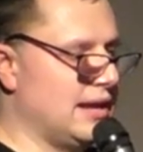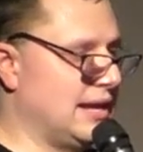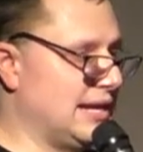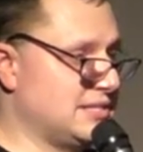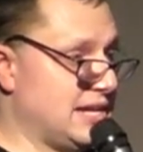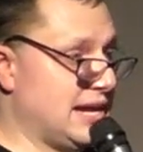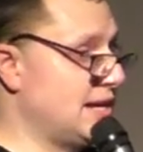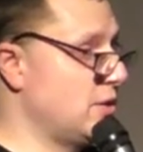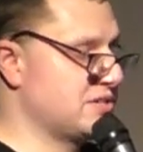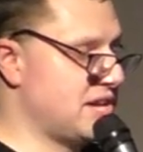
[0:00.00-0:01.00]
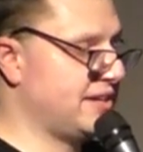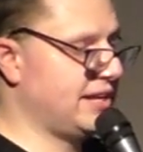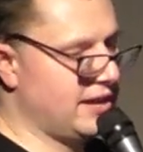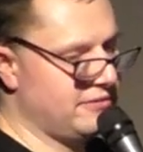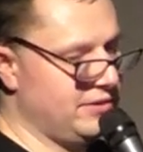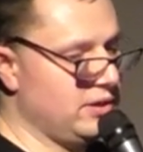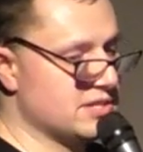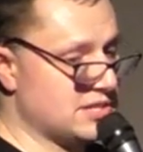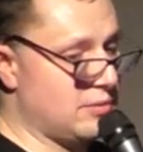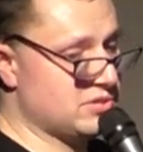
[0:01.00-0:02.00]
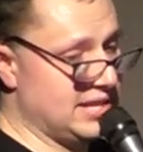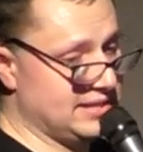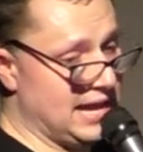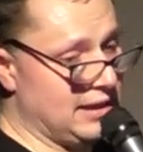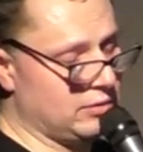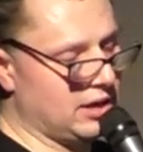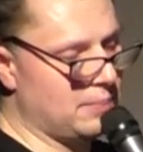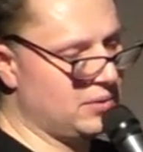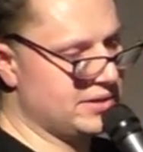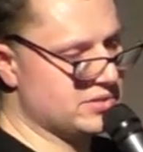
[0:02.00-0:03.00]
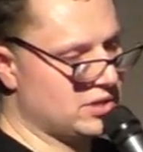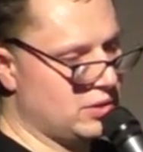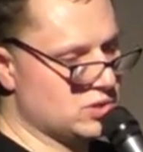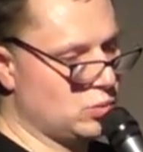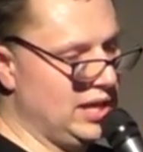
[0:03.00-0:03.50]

And I say, I know exactly how you feel because I was like that a couple years ago as